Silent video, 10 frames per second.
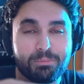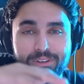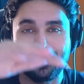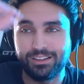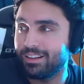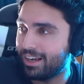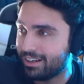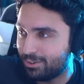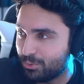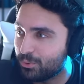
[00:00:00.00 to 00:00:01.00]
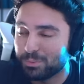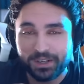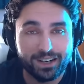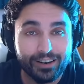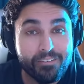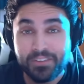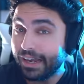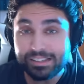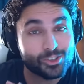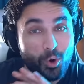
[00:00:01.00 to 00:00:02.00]
people in like a room here,
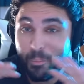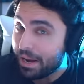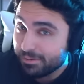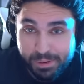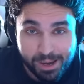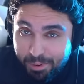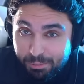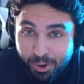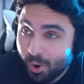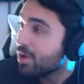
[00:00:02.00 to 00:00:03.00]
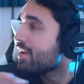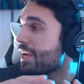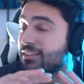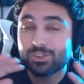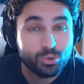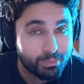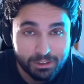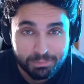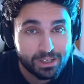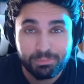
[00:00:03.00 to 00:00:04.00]
it's too many people, bro. It's too
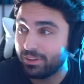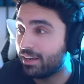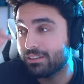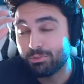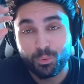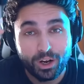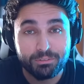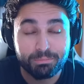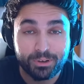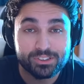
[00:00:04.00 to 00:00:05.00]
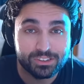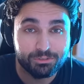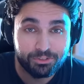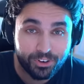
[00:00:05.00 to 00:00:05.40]
many people. And if one person